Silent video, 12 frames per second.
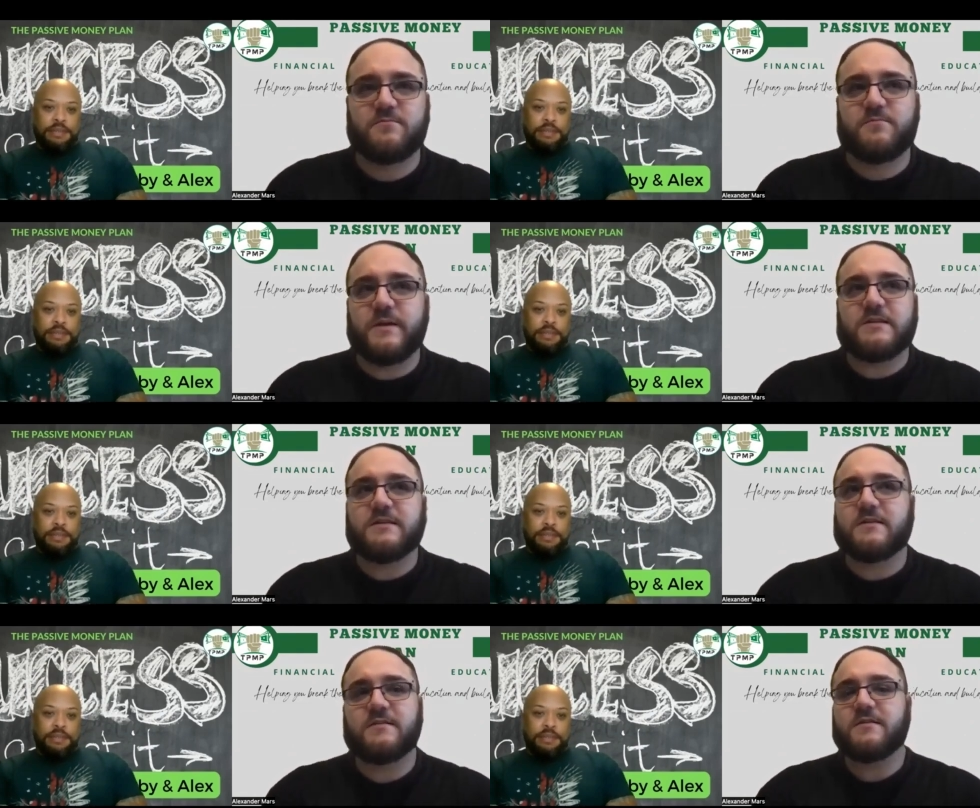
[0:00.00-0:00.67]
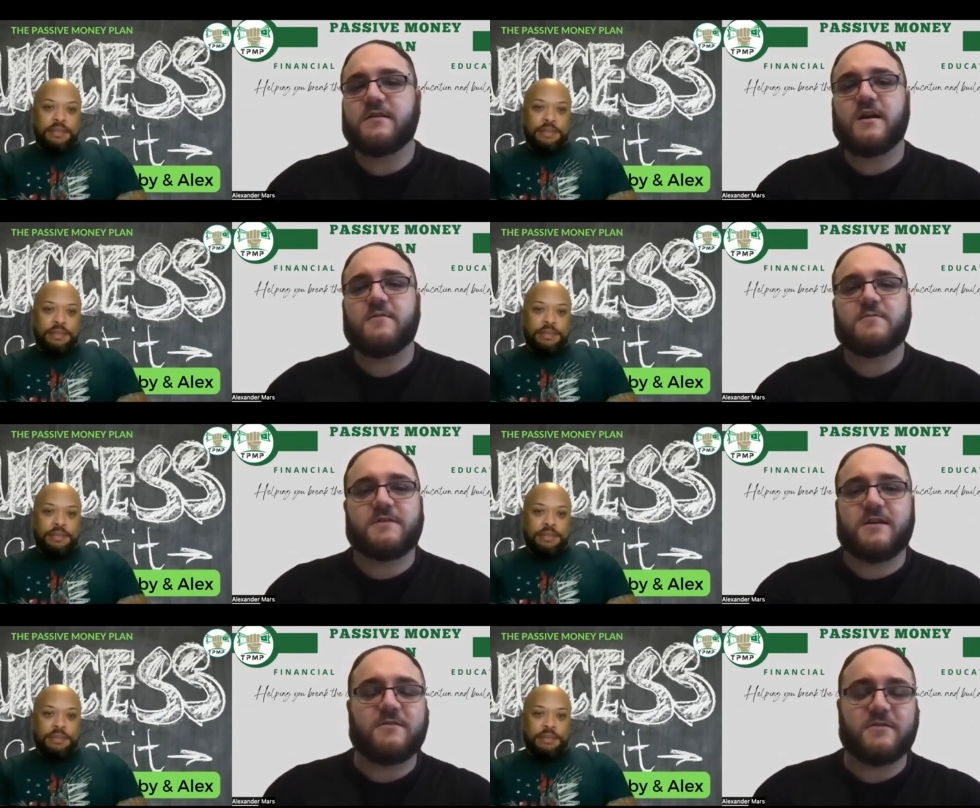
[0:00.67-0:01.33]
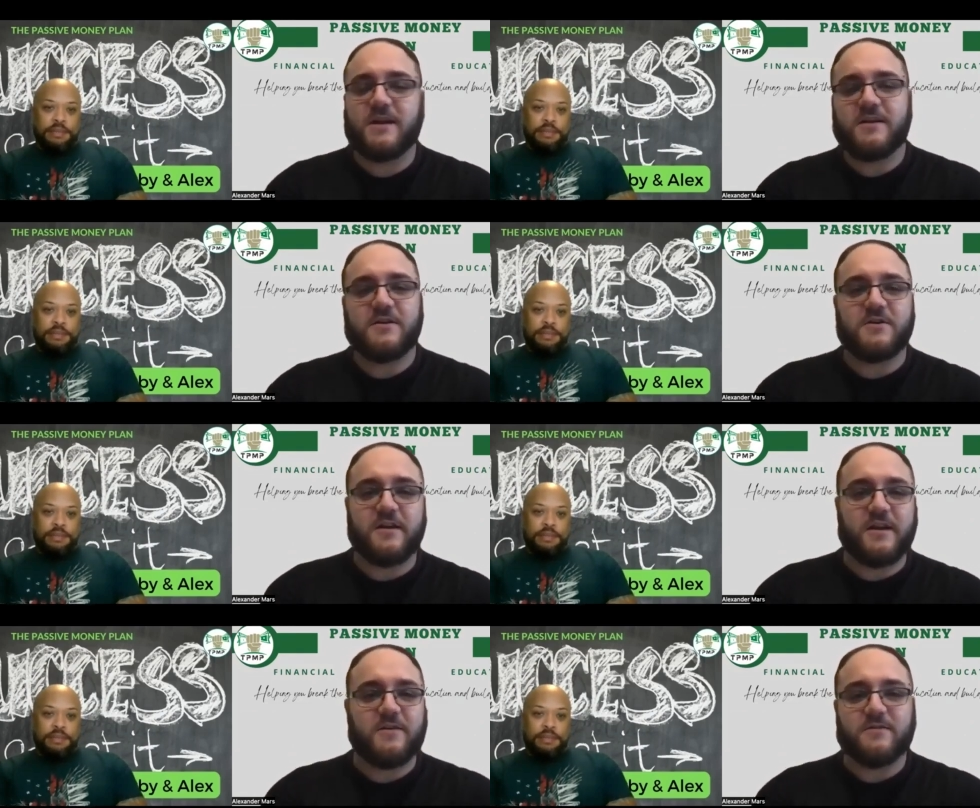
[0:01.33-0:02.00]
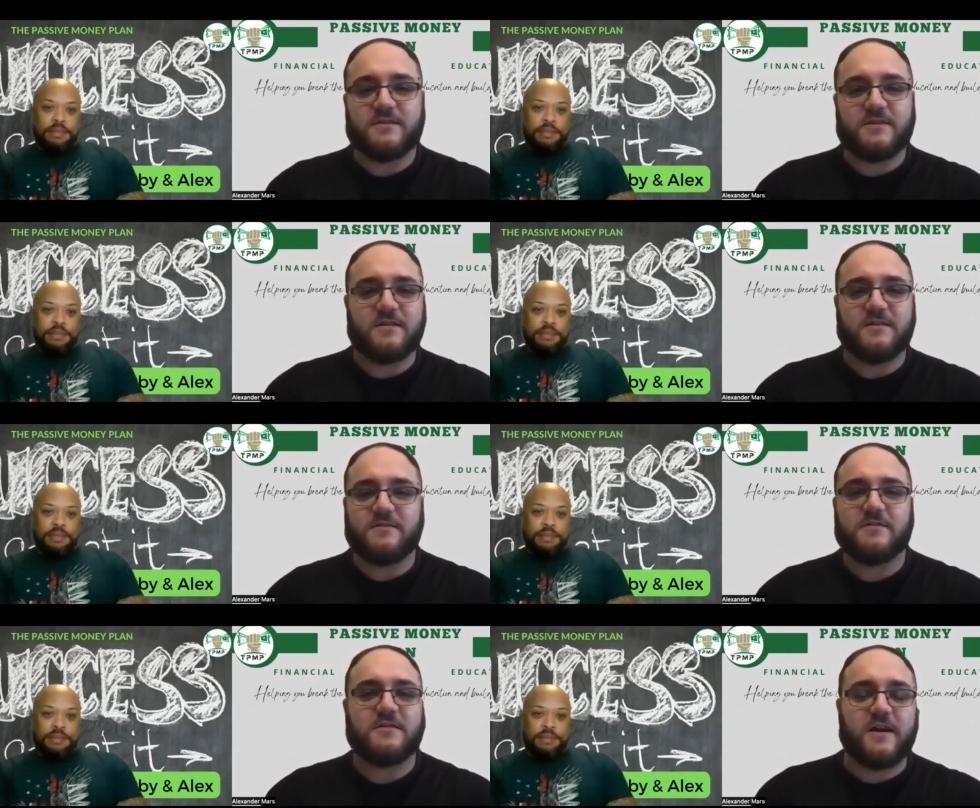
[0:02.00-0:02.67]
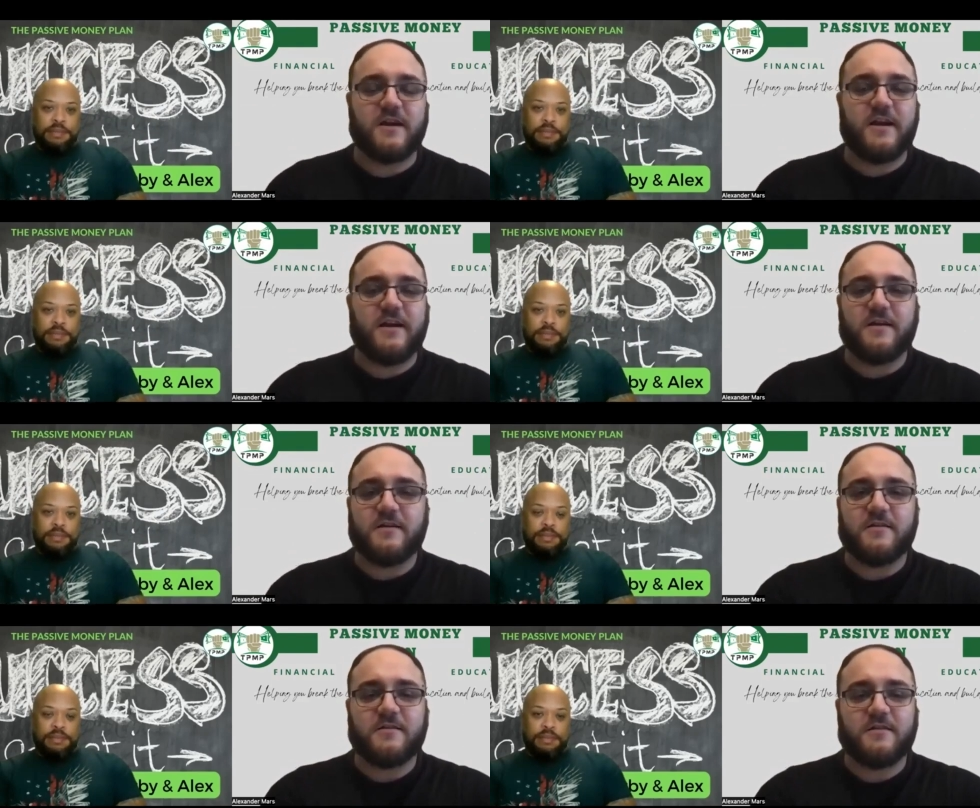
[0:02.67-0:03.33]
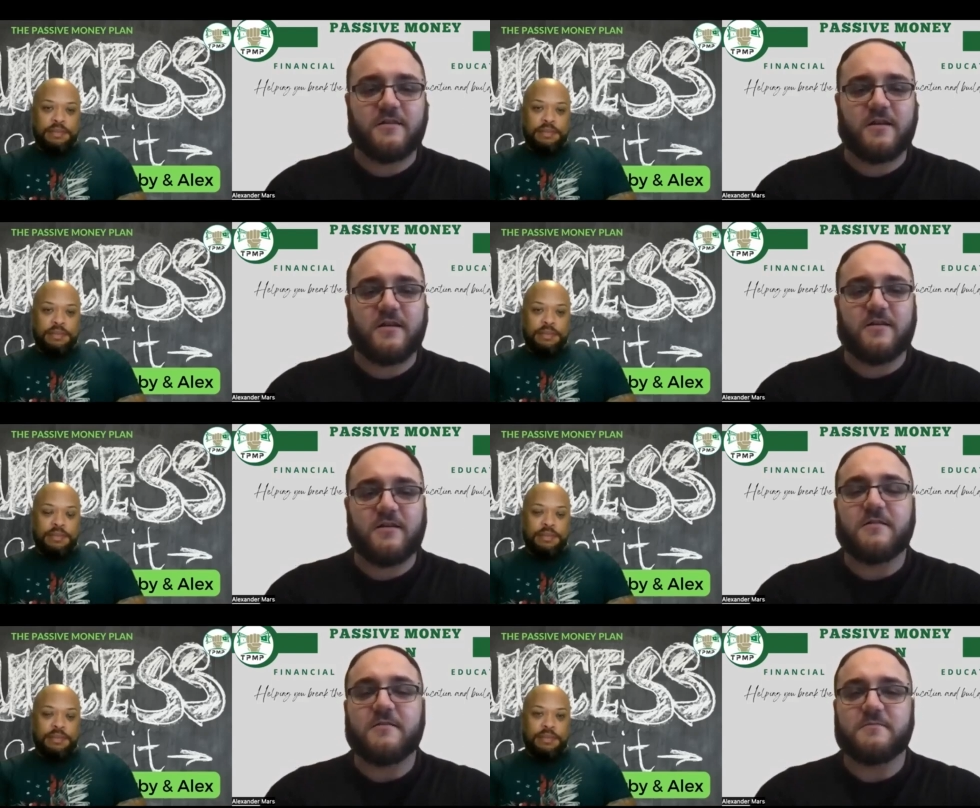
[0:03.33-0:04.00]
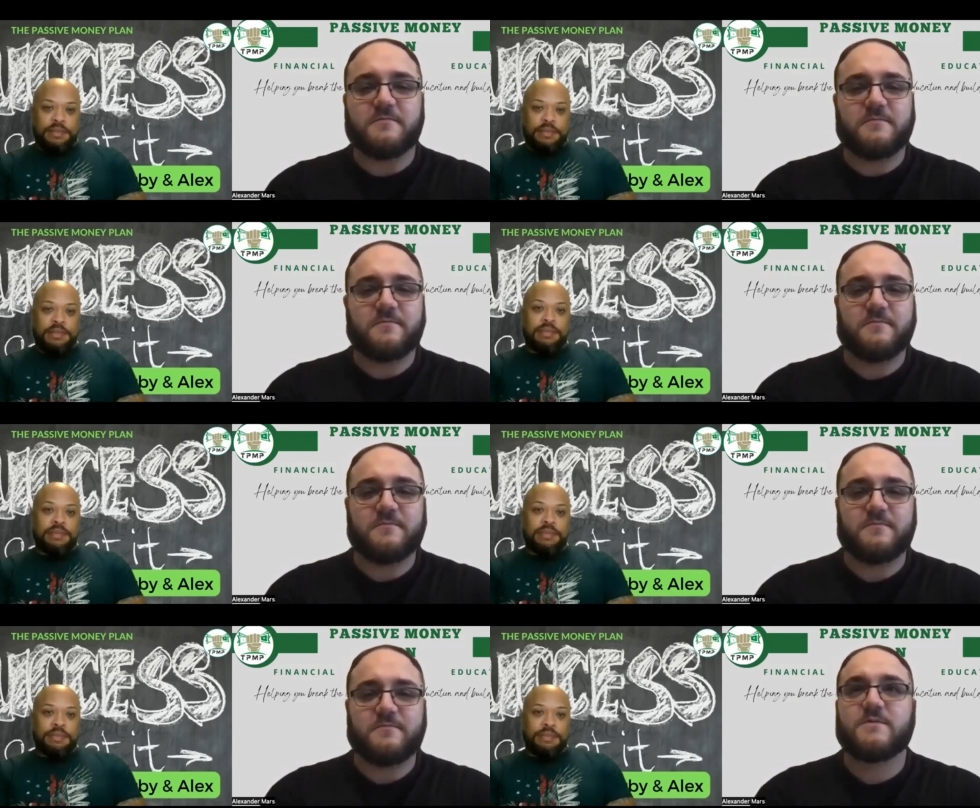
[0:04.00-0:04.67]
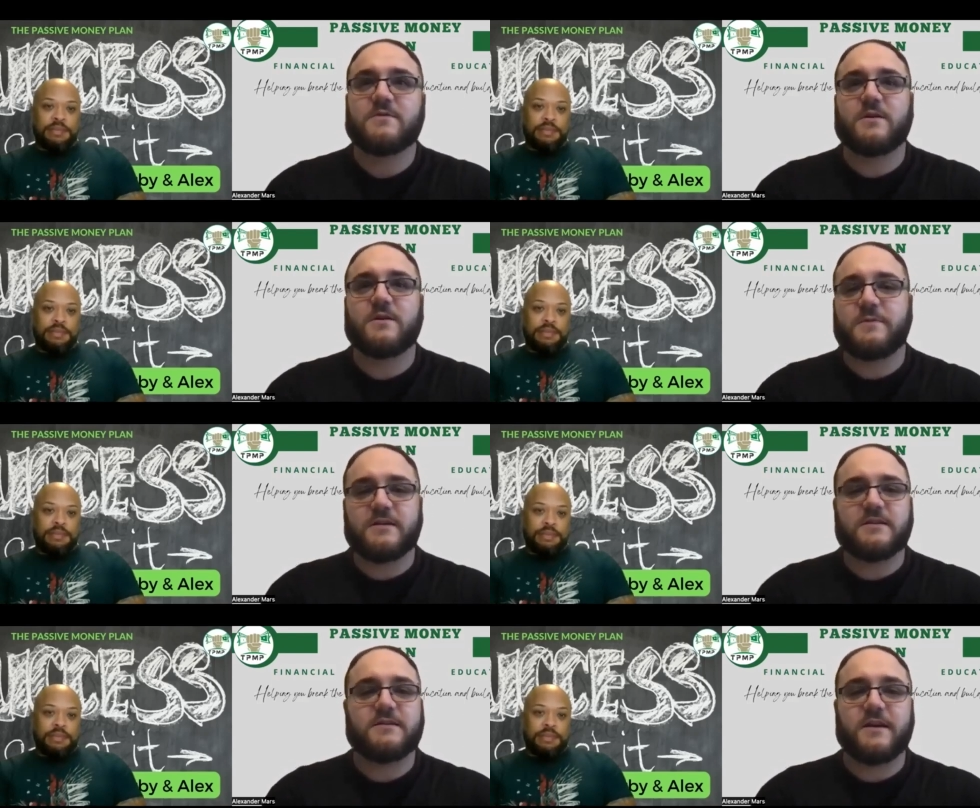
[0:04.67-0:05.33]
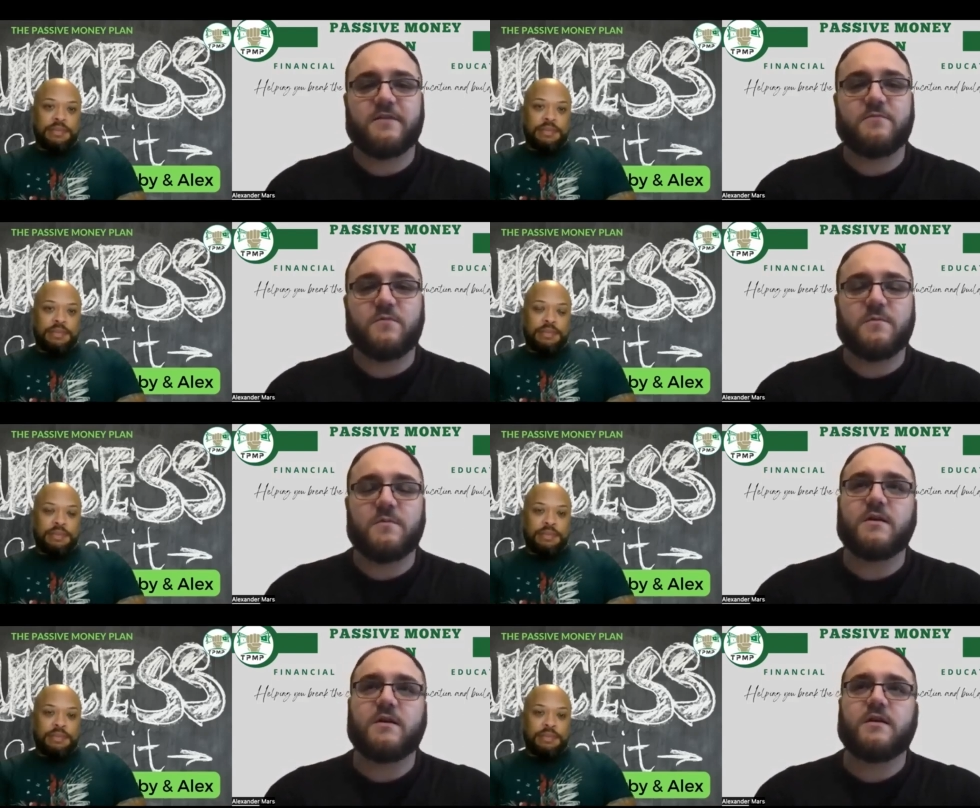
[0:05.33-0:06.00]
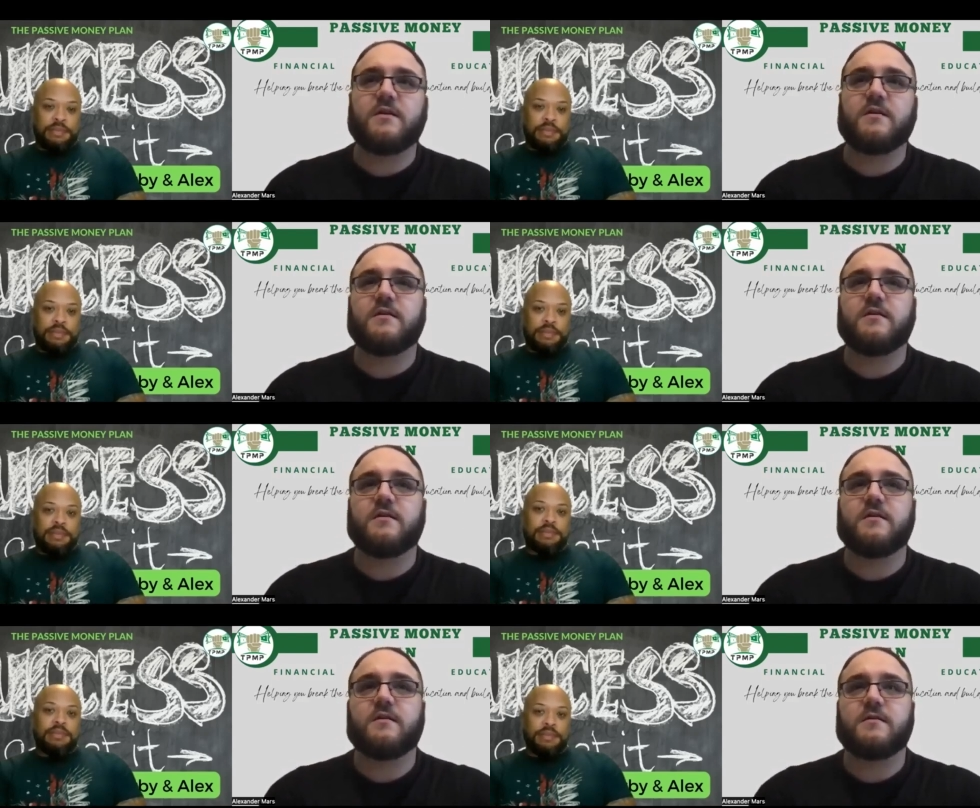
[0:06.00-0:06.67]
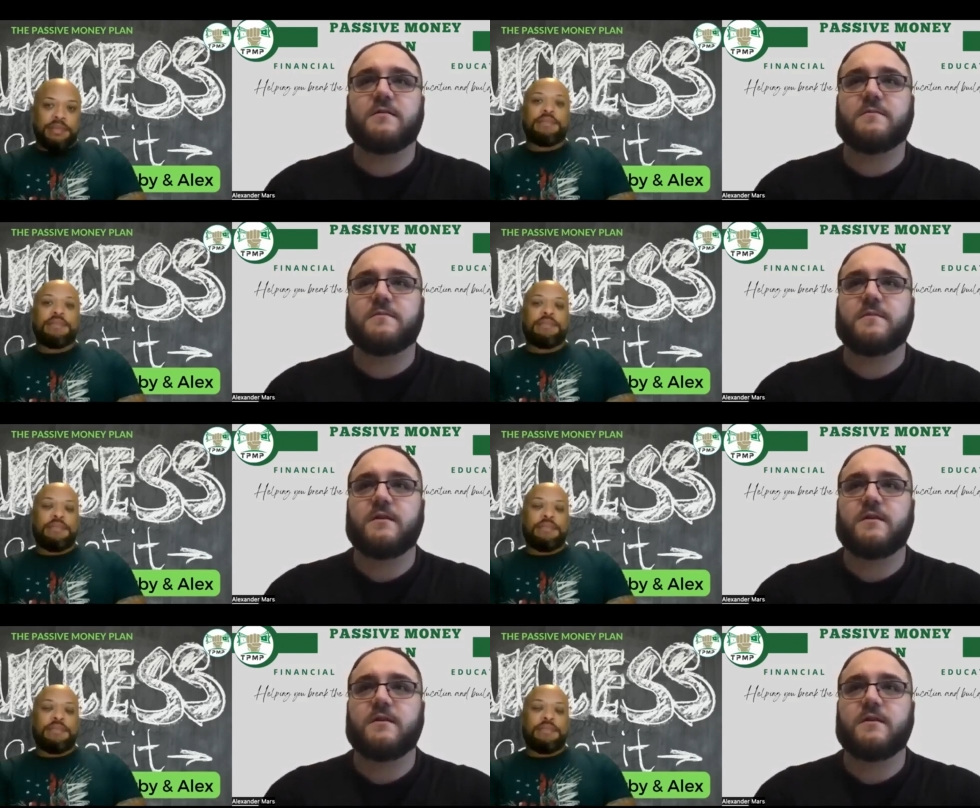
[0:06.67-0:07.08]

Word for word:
Speaker 1: basically gone without getting her nails done or her hair, um, so that we could save more money. Um,